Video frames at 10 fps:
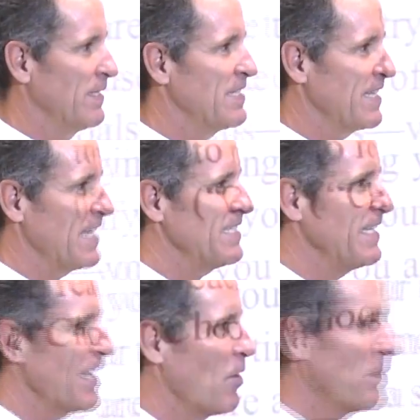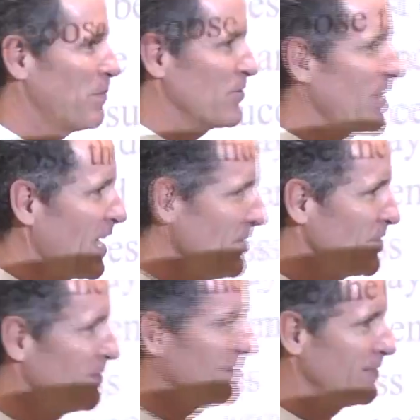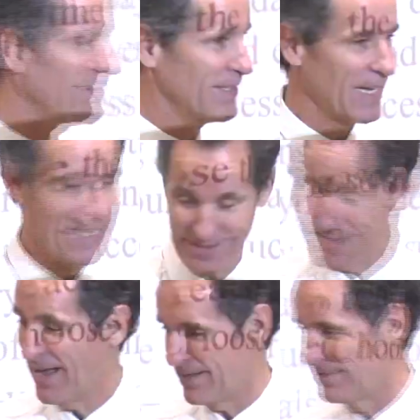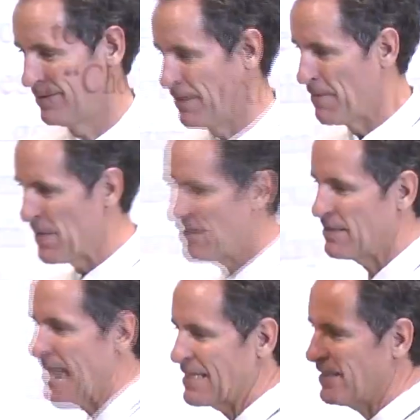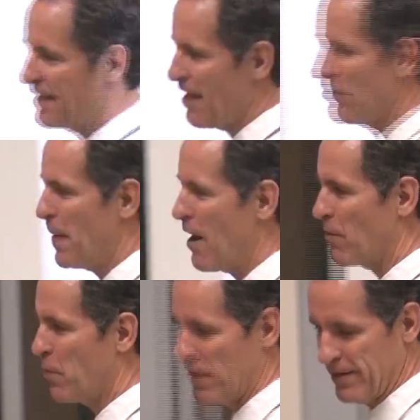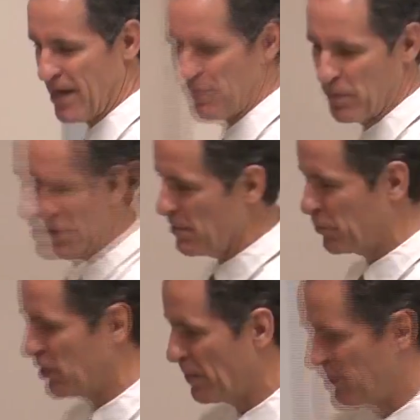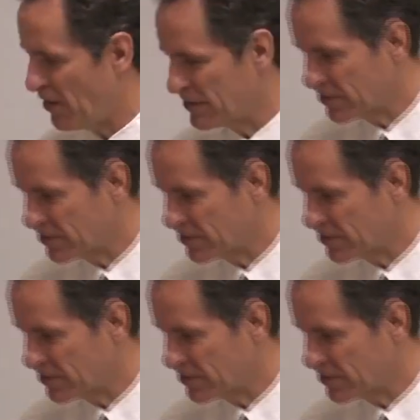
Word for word: Is it easy to help people change? It's not. There's actually another PowerPoint that I put up there.